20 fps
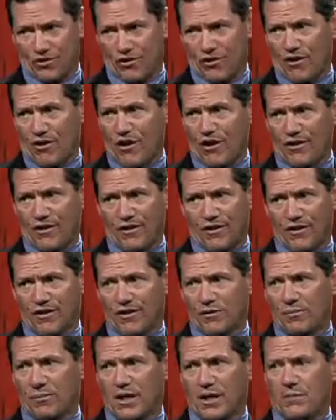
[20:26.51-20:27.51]
on
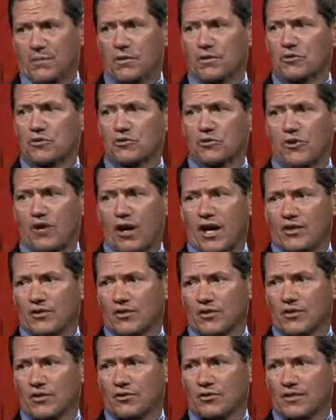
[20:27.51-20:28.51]
the baby who's
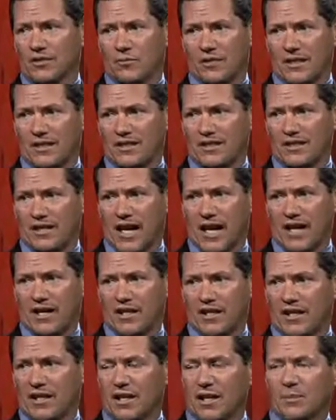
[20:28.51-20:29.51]
causing you some
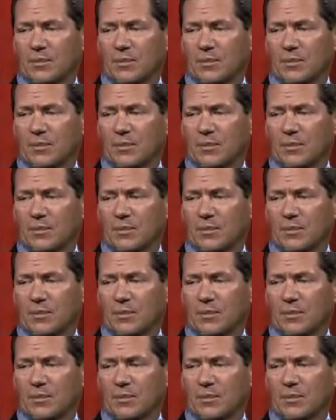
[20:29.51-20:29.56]
anxiety,